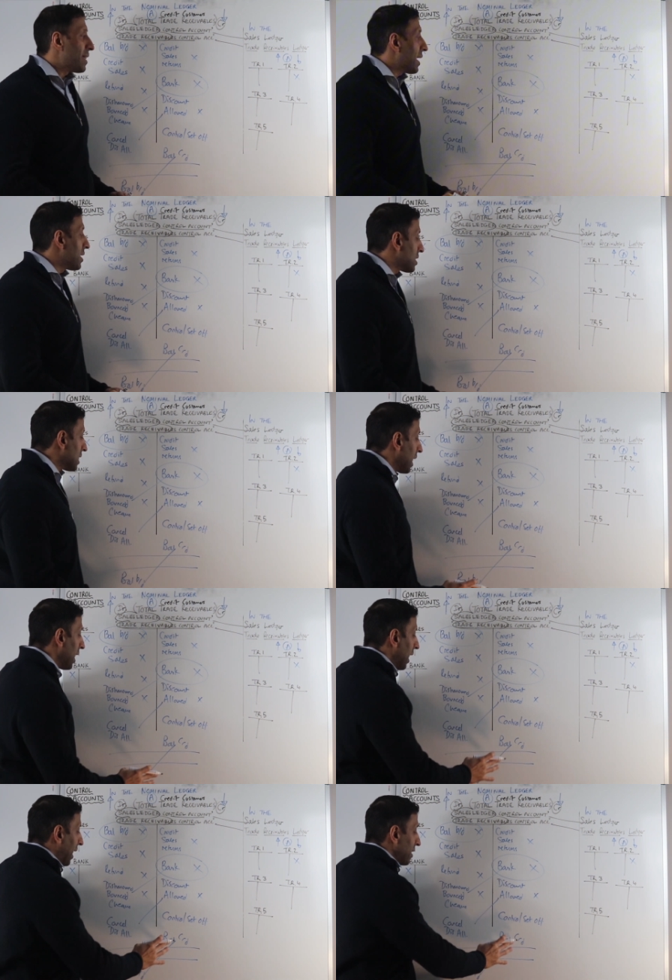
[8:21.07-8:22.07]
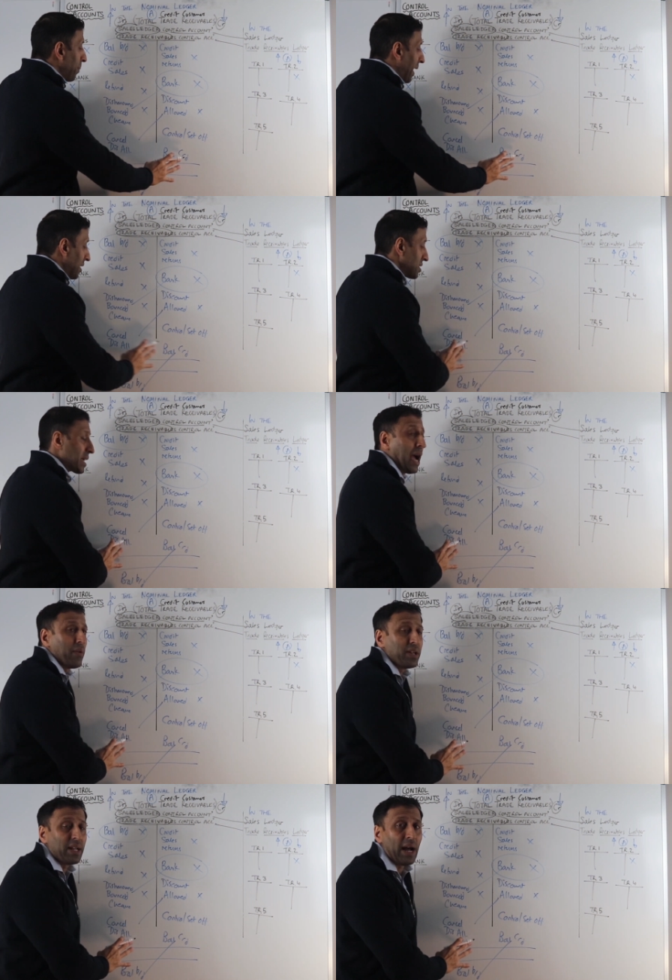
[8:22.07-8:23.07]
at the end of the year, and the balance
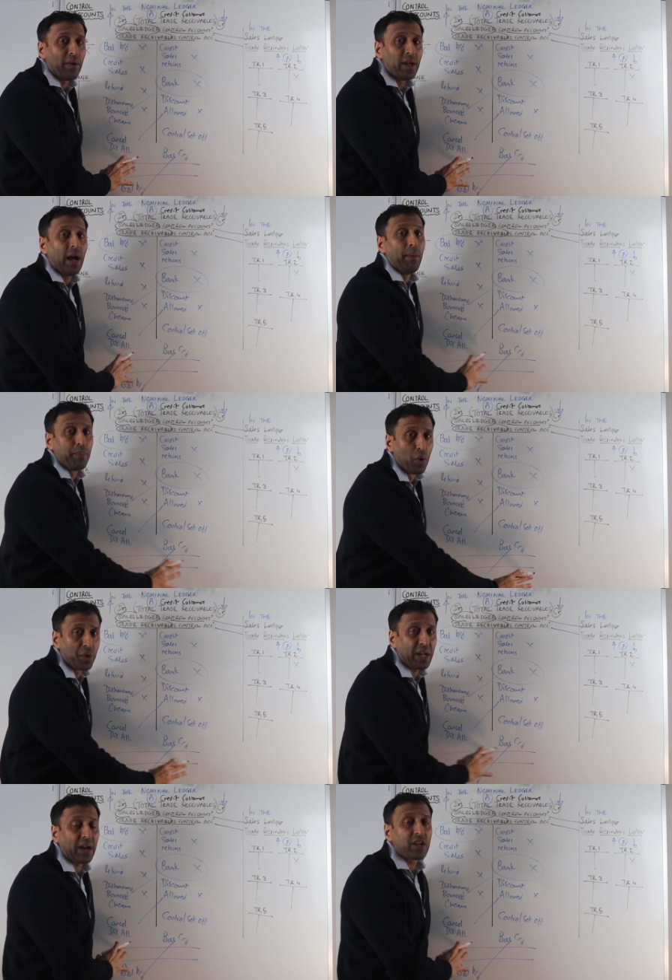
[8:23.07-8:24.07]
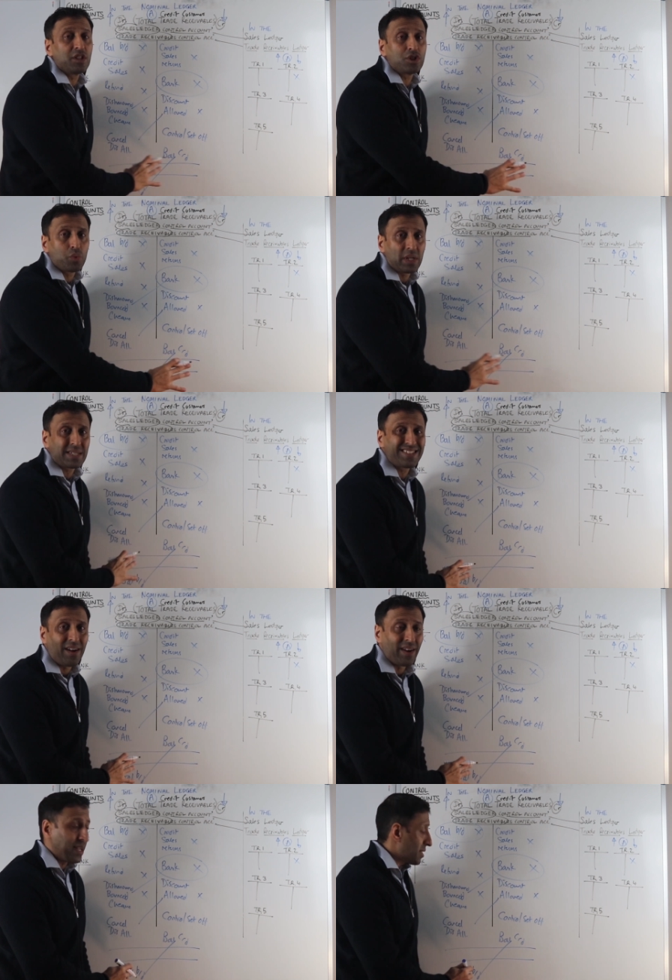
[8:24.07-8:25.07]
carried down and brought down can switch
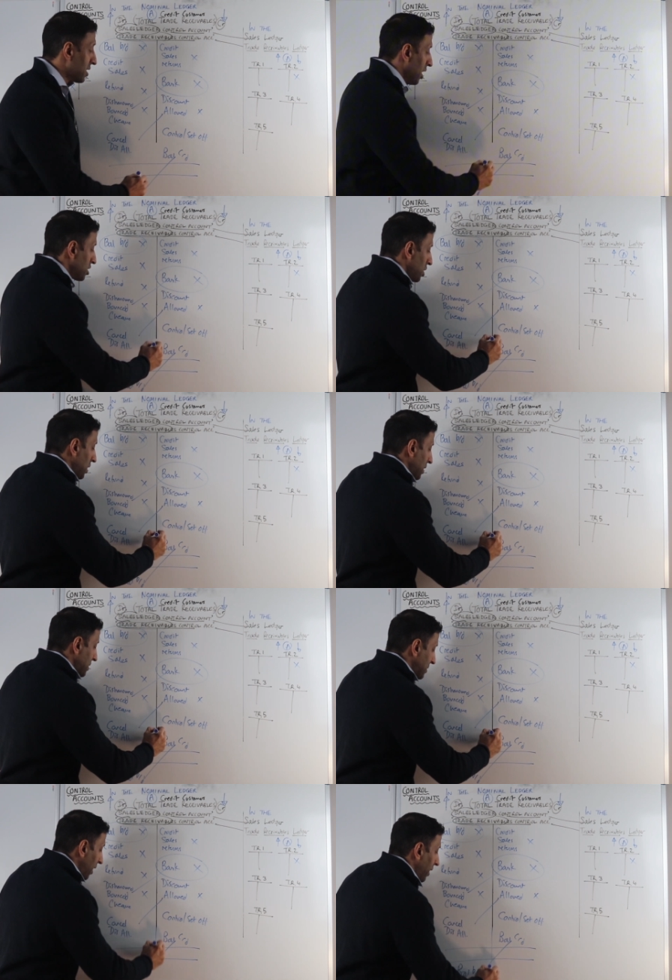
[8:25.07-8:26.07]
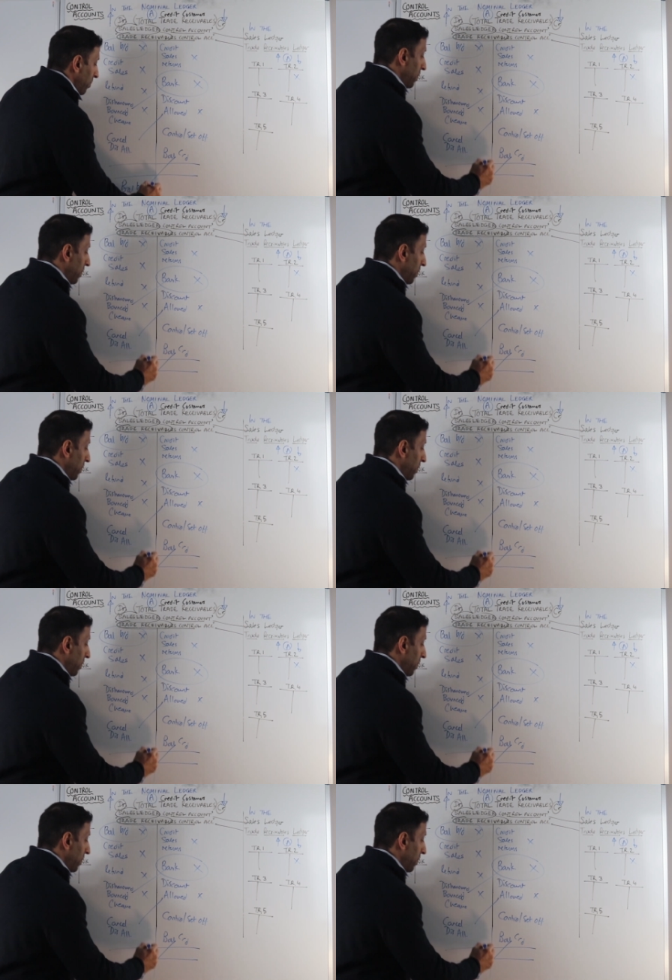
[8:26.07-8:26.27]
sides to the other side.